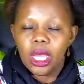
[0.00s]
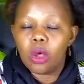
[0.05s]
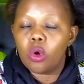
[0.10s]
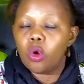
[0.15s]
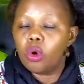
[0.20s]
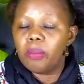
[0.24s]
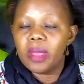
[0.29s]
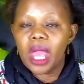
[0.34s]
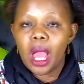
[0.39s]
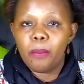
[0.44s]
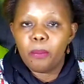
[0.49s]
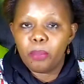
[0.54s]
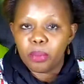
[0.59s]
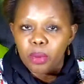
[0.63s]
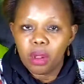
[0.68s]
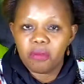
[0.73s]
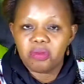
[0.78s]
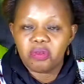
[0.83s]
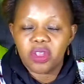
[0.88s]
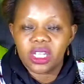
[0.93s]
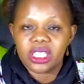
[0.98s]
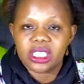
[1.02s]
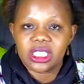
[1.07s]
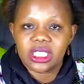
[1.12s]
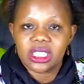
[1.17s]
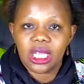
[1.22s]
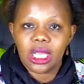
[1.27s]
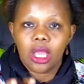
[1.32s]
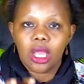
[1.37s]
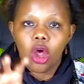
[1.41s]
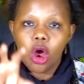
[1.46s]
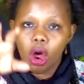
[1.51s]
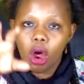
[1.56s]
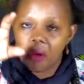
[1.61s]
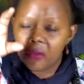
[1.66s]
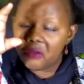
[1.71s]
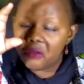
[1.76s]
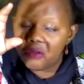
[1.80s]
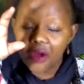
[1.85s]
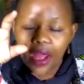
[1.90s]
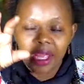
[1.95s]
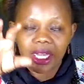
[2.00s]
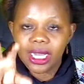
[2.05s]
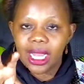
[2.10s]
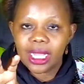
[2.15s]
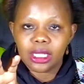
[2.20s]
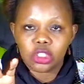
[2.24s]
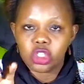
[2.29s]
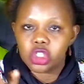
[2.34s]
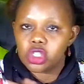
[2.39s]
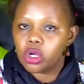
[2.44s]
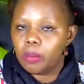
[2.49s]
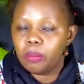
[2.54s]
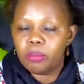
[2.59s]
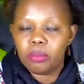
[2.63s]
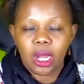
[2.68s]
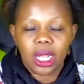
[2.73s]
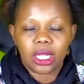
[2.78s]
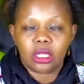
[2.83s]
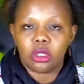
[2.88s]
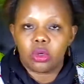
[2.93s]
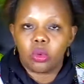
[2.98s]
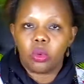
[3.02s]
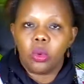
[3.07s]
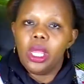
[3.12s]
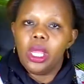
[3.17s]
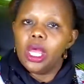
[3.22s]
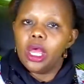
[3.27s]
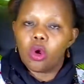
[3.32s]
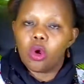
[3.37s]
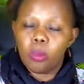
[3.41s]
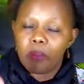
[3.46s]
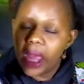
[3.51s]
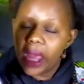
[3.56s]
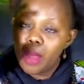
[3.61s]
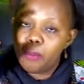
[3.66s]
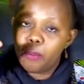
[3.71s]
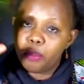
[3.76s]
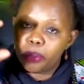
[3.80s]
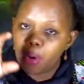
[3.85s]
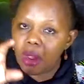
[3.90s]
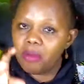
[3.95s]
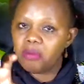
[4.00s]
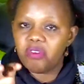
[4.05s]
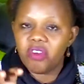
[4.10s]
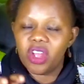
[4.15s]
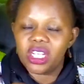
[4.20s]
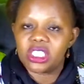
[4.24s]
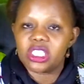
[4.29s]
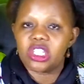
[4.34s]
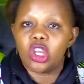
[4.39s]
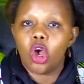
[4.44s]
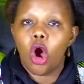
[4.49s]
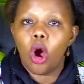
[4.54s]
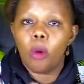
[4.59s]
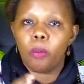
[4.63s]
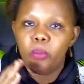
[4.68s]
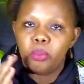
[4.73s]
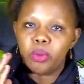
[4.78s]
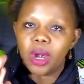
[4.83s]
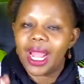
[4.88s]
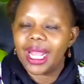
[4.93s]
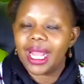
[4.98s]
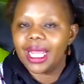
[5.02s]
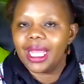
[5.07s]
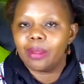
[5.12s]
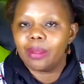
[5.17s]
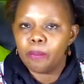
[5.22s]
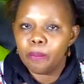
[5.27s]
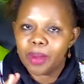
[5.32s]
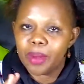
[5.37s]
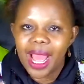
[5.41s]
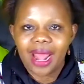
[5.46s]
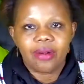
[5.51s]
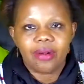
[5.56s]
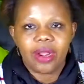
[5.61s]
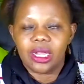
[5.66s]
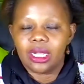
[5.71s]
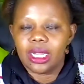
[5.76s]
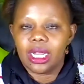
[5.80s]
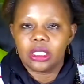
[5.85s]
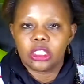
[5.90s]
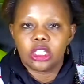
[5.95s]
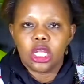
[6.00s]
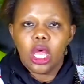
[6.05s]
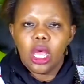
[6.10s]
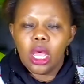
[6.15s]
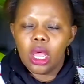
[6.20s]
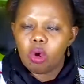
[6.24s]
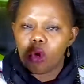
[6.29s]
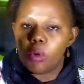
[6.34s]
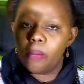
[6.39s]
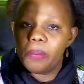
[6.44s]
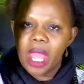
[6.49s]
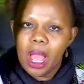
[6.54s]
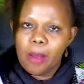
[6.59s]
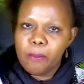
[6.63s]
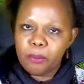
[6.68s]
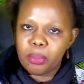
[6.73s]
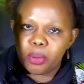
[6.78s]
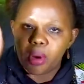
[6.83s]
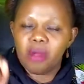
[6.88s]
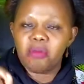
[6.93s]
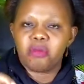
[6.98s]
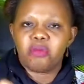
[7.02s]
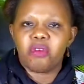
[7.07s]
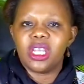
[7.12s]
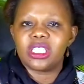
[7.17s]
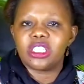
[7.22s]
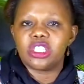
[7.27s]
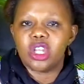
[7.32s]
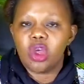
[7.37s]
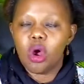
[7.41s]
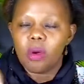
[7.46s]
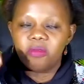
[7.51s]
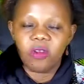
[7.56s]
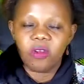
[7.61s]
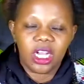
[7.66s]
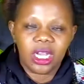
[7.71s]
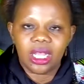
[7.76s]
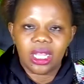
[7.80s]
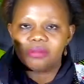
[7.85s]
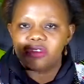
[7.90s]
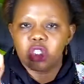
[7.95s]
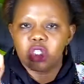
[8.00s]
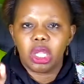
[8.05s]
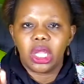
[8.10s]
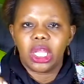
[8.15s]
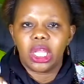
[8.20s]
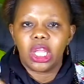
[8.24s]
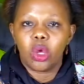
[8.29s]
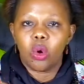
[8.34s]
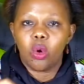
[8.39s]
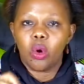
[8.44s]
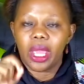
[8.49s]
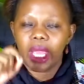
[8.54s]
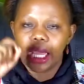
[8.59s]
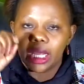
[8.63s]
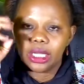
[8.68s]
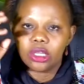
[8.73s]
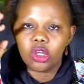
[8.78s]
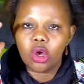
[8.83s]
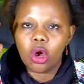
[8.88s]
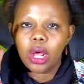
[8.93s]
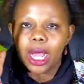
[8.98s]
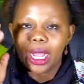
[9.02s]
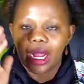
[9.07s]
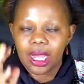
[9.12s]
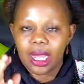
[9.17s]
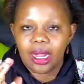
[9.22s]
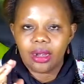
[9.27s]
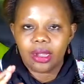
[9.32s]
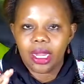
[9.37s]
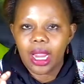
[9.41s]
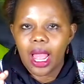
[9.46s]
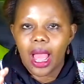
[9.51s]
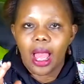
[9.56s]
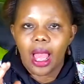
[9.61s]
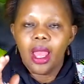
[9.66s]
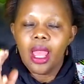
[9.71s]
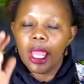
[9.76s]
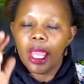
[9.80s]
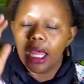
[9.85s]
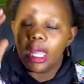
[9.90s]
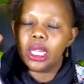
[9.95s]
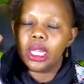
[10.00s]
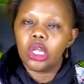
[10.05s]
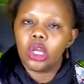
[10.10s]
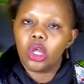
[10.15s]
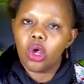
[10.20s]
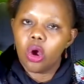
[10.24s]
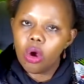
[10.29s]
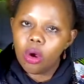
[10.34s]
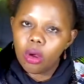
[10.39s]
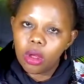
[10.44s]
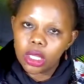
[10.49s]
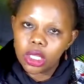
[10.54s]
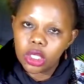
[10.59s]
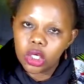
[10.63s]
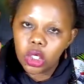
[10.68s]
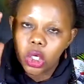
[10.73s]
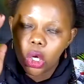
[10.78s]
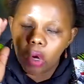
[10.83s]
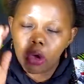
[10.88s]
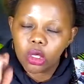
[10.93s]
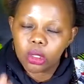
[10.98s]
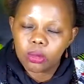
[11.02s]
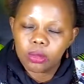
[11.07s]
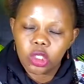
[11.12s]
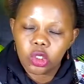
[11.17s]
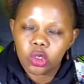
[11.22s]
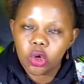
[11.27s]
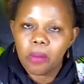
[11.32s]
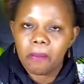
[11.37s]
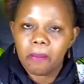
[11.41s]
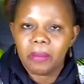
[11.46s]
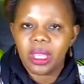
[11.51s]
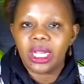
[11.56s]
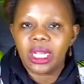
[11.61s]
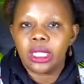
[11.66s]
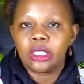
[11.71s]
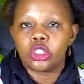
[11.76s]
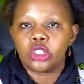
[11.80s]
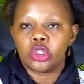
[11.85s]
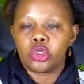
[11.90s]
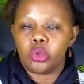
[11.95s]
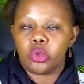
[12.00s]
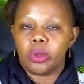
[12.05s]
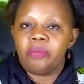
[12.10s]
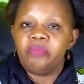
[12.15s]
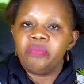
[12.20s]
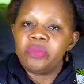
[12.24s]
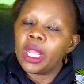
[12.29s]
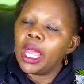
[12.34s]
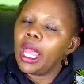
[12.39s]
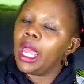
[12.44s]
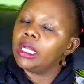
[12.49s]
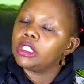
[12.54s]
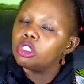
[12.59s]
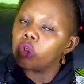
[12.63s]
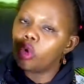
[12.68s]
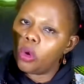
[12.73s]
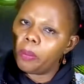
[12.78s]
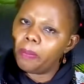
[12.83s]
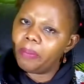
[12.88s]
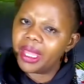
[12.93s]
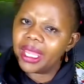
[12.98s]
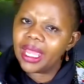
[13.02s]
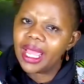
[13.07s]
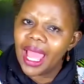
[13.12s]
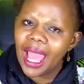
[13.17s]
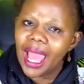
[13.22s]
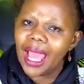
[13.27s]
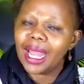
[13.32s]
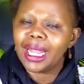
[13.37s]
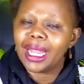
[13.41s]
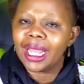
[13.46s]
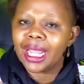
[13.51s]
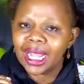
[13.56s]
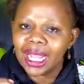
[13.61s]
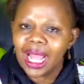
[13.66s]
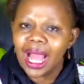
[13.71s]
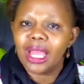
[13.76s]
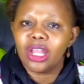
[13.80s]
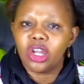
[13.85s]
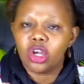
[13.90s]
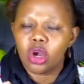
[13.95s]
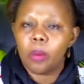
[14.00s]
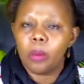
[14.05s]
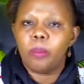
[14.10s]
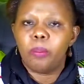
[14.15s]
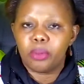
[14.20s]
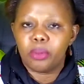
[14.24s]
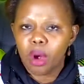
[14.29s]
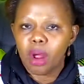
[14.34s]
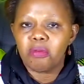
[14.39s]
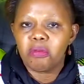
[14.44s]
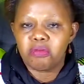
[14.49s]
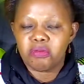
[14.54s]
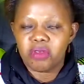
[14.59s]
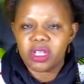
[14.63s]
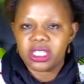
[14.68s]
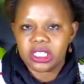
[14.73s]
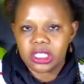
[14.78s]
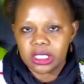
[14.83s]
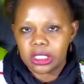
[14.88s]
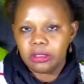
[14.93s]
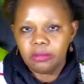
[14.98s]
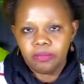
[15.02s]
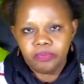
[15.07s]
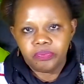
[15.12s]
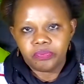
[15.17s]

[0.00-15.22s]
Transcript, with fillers: It could be a prophecy of financial breakthrough. It could be a prophecy of breaking barrenness. It could be a prophecy of lifting you in your career, in your in your in your ministry. It could be any kind of prophecy.